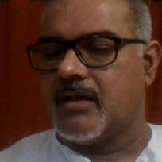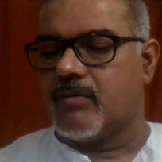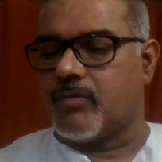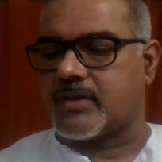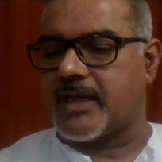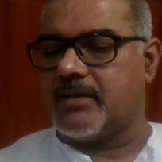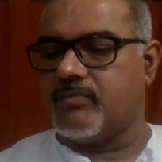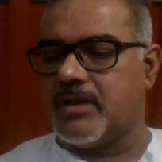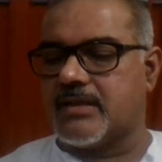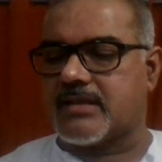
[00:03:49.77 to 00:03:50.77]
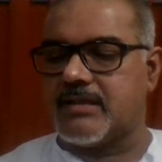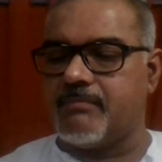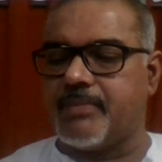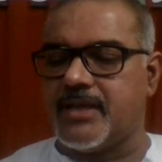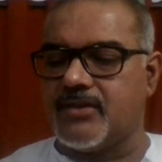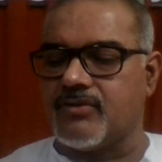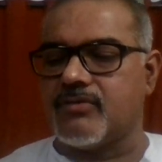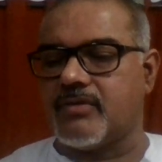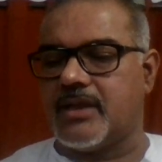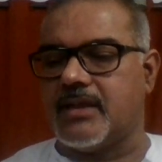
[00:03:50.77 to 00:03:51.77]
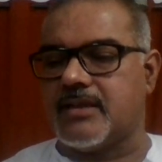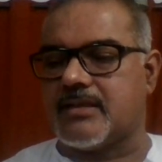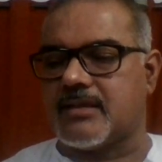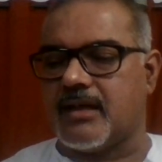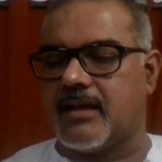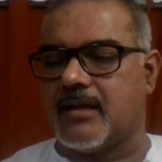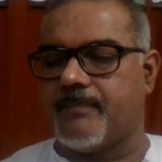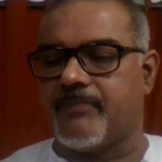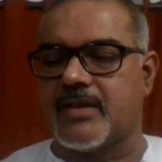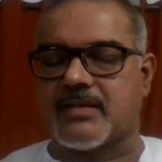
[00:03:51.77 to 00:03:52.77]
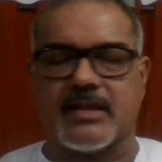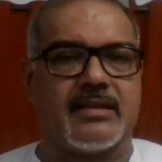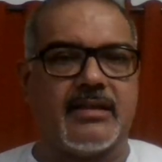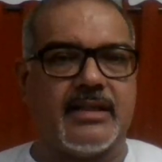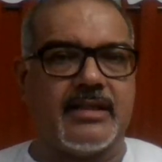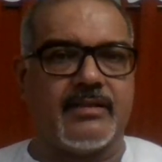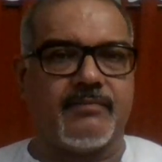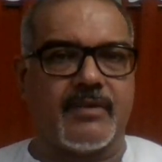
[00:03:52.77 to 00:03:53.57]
What I will simply do is certainly